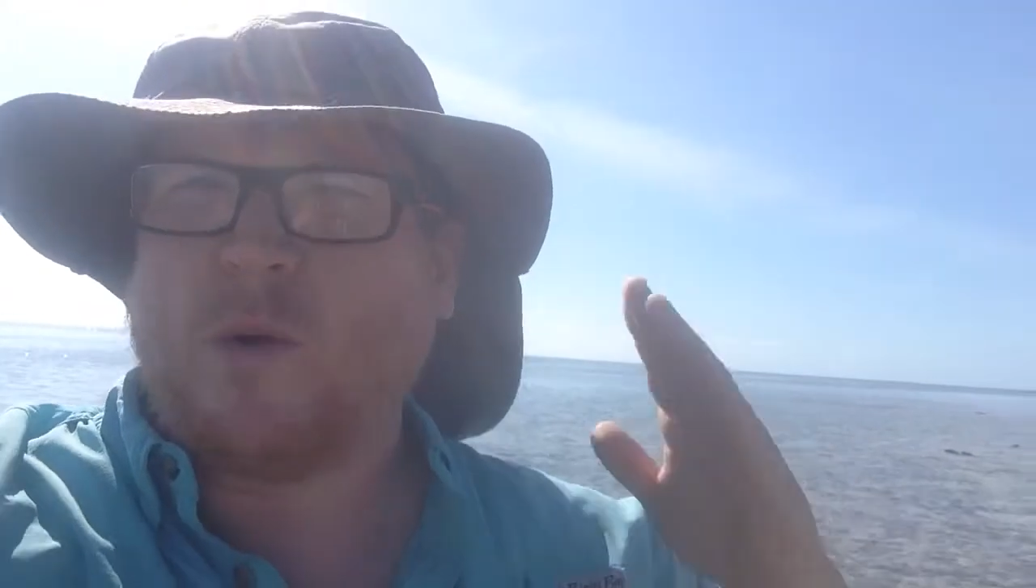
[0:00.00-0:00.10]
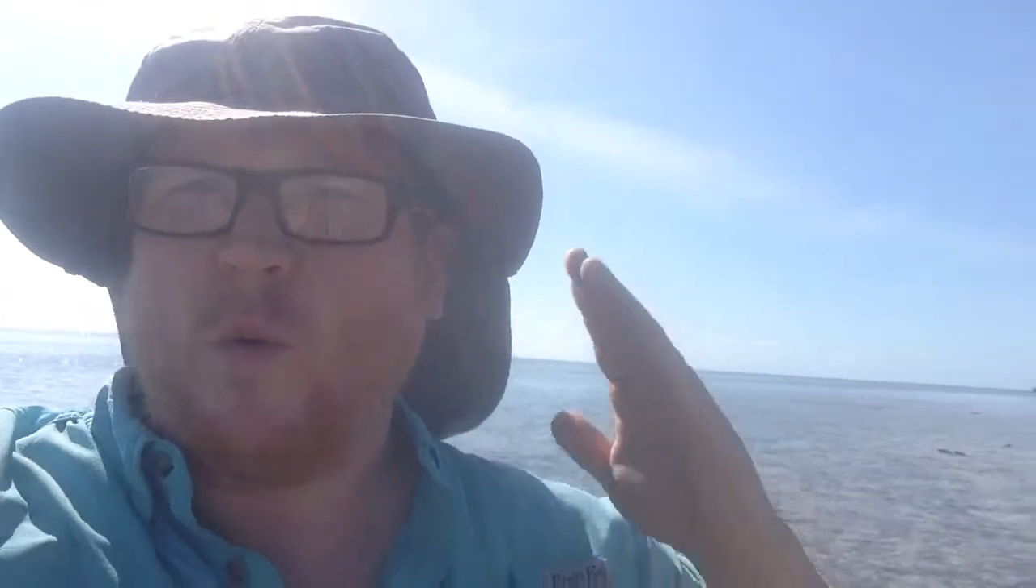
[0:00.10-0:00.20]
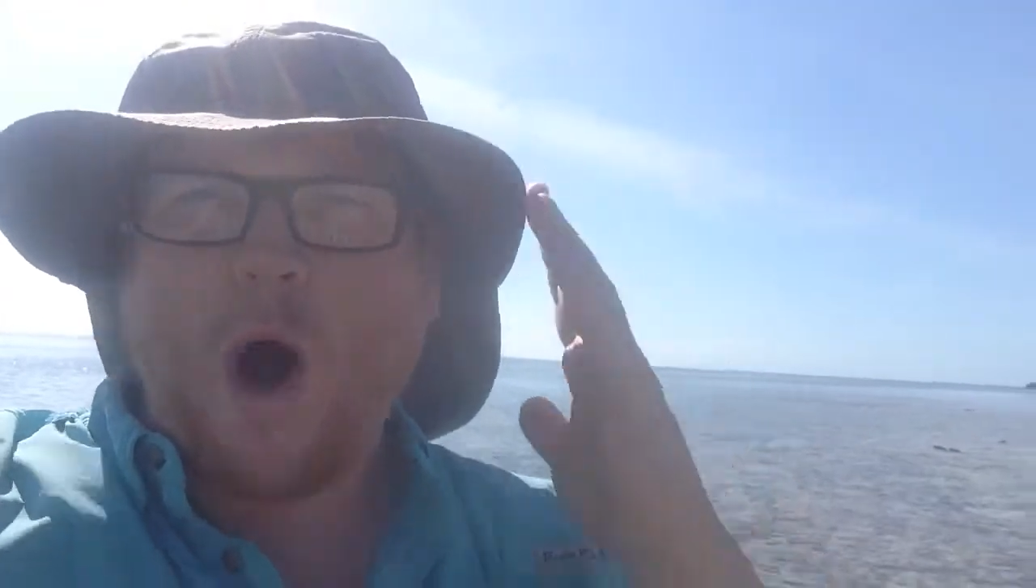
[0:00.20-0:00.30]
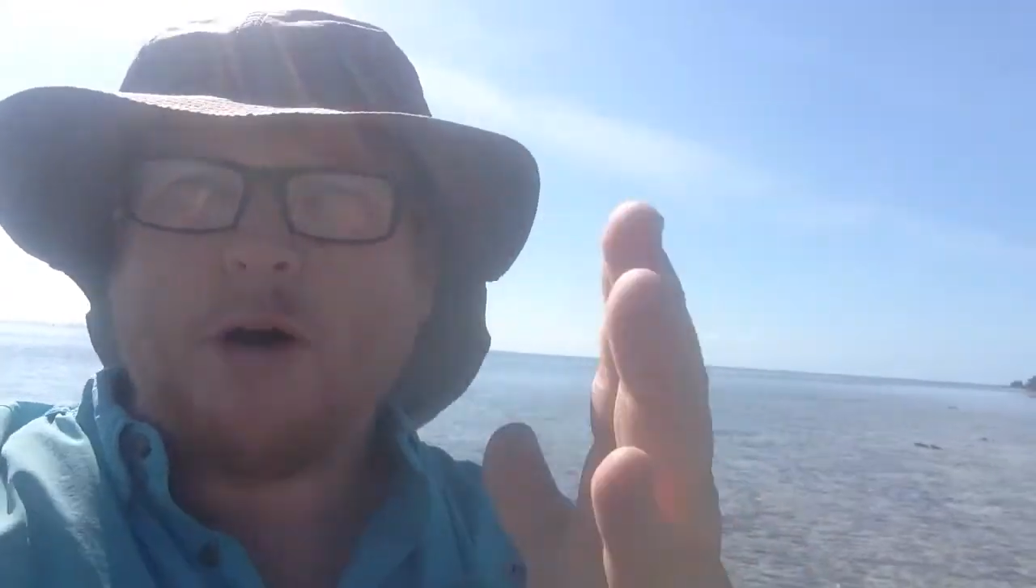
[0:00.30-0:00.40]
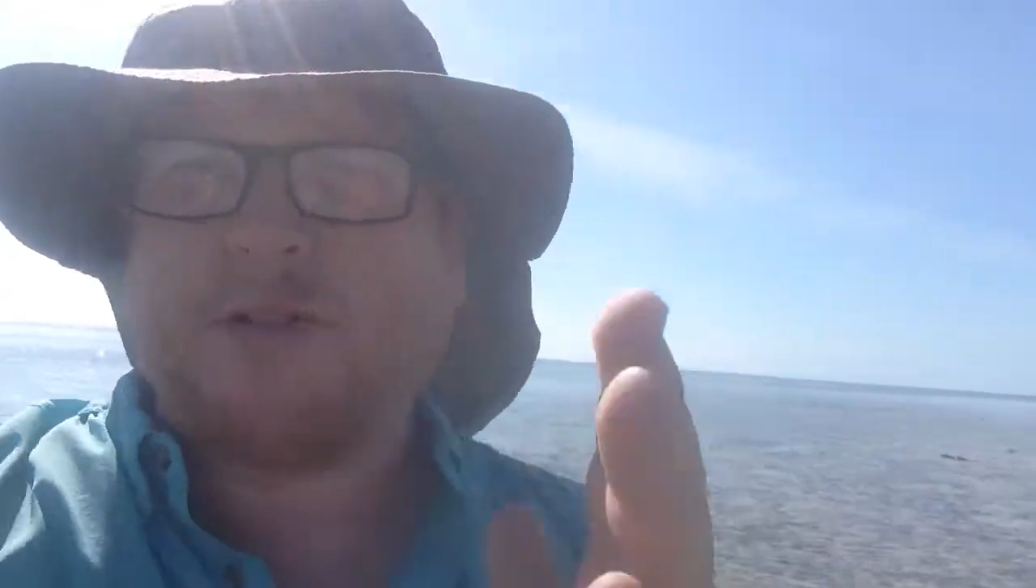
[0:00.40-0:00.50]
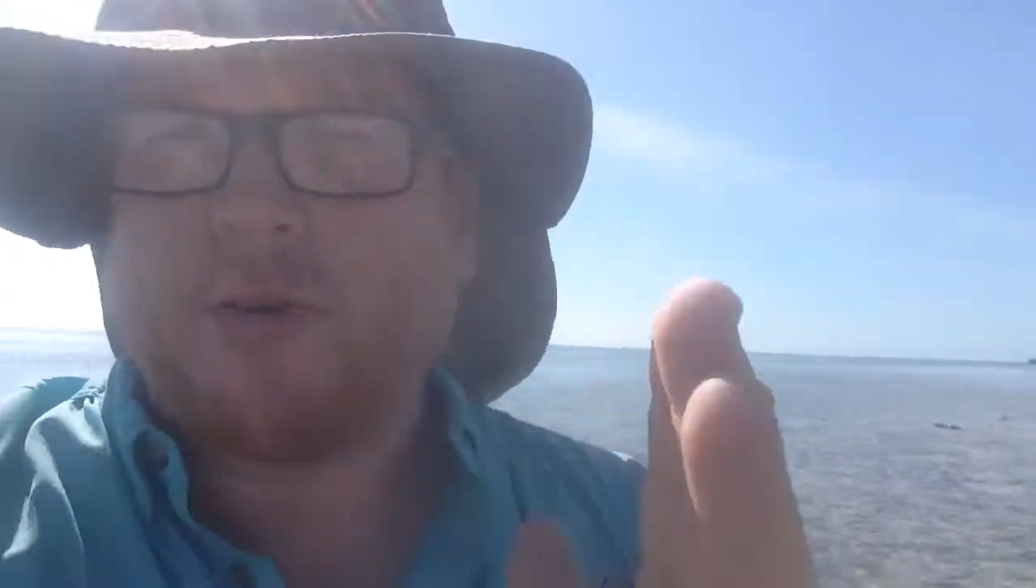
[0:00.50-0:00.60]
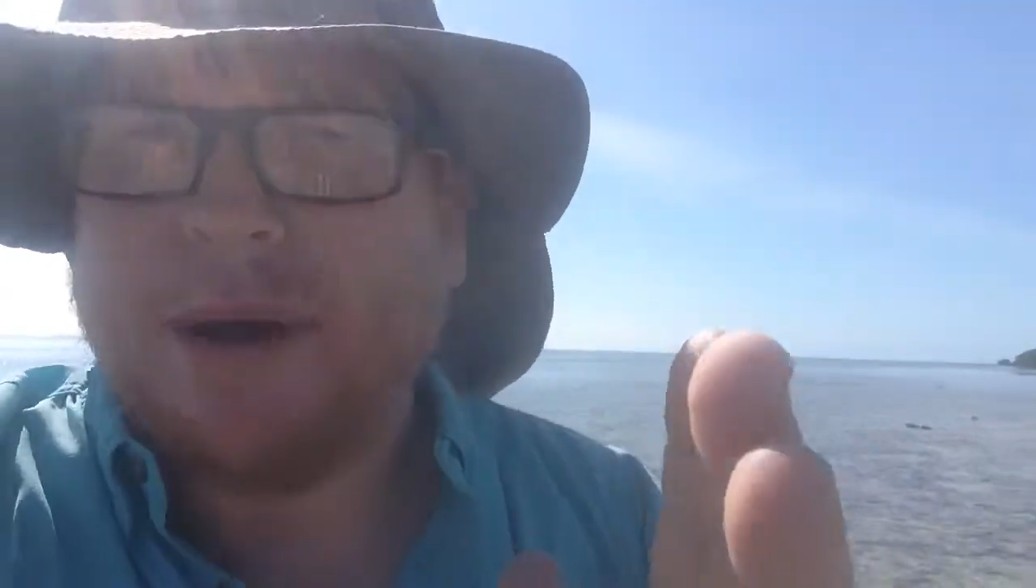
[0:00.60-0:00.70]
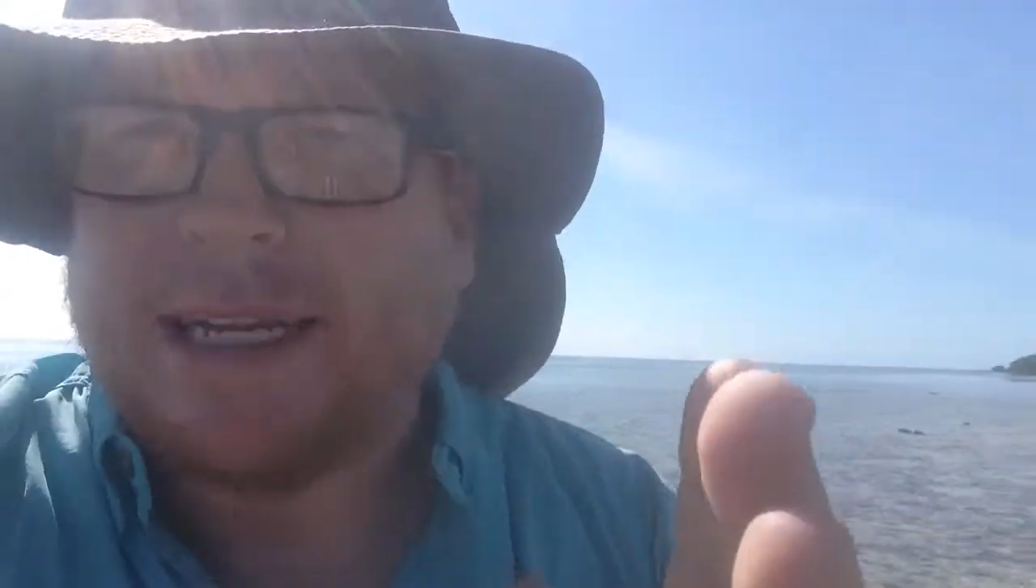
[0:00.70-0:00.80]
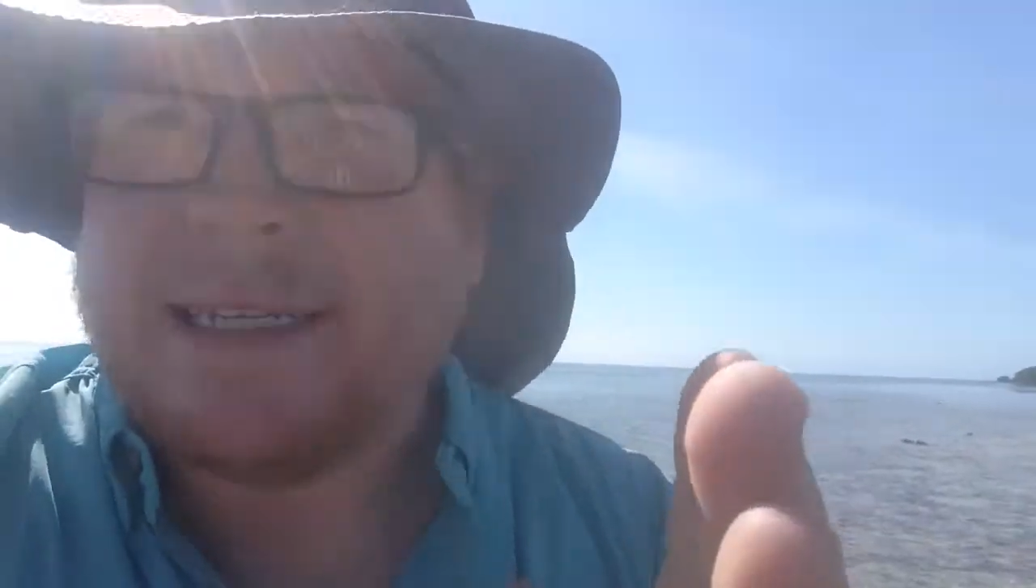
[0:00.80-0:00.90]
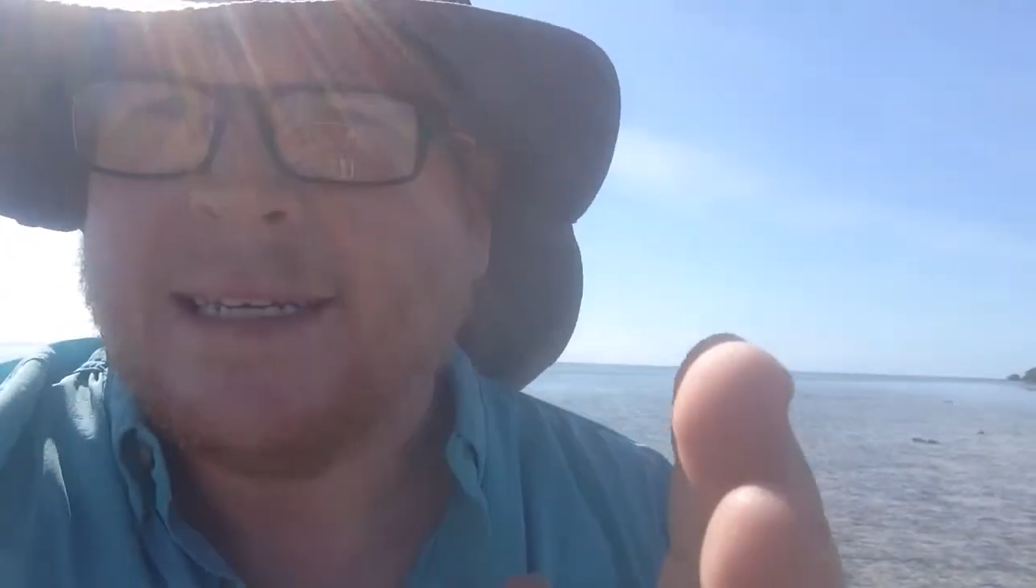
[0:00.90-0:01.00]
to walk
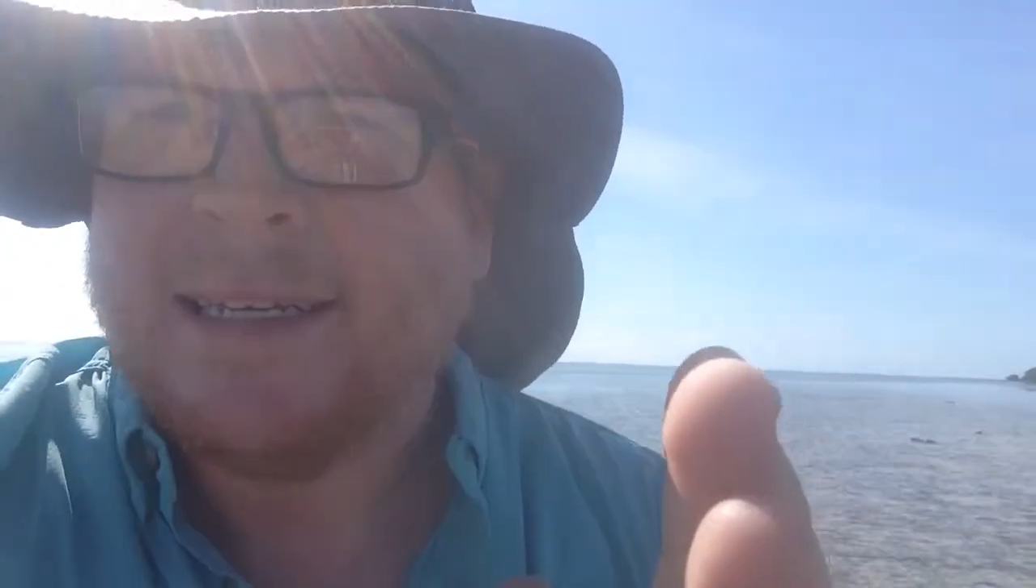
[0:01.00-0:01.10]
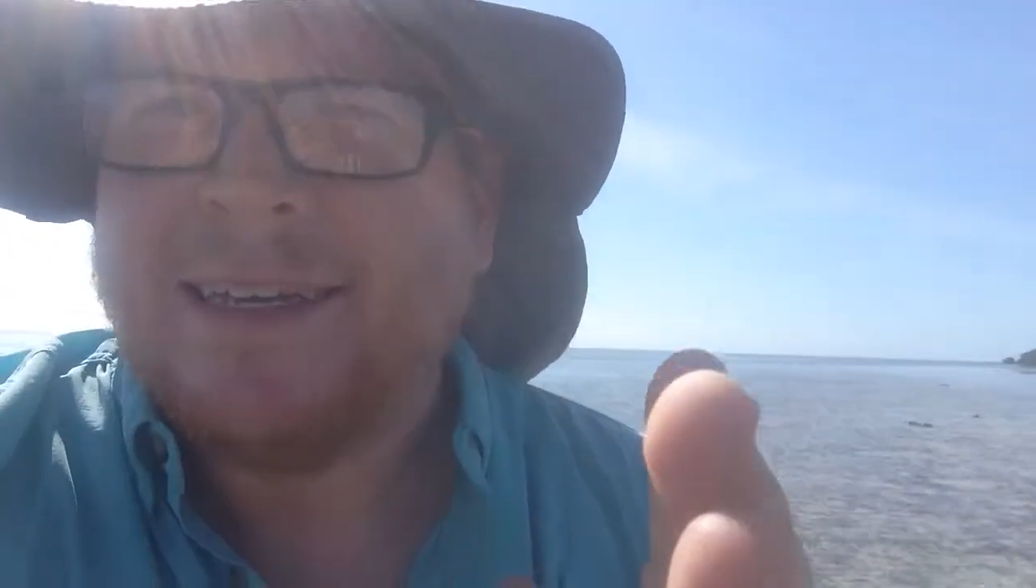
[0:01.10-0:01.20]
through it.